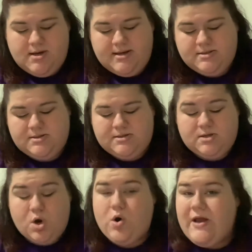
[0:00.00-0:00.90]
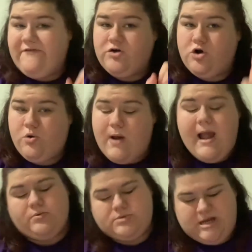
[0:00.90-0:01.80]
It's great for
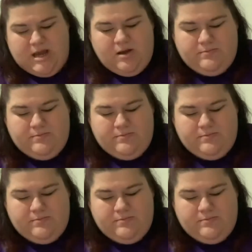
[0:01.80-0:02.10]
grounding.